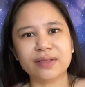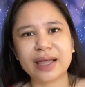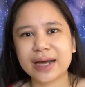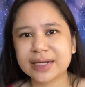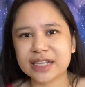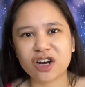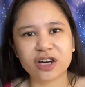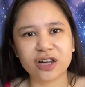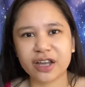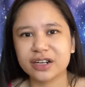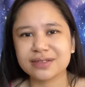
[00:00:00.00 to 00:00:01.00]
like I said
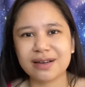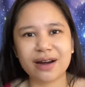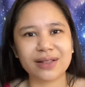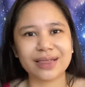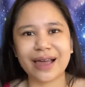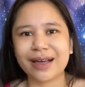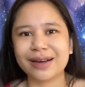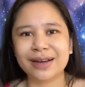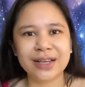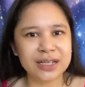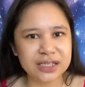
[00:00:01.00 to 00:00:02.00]
earlier, it's not like
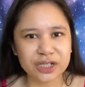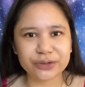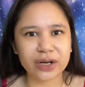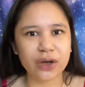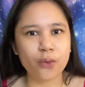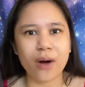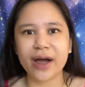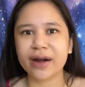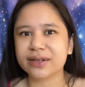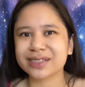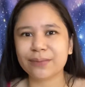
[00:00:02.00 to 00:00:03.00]
an easy drinking wine,
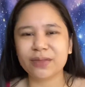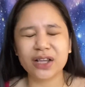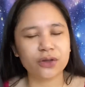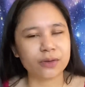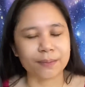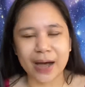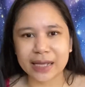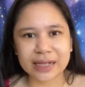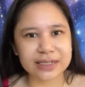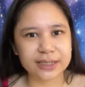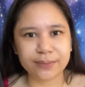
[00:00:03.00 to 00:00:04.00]
not something you'll
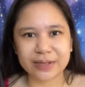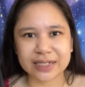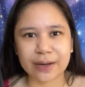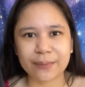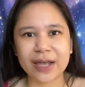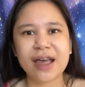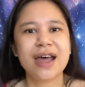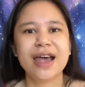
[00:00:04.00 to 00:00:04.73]
mindlessly be sipping.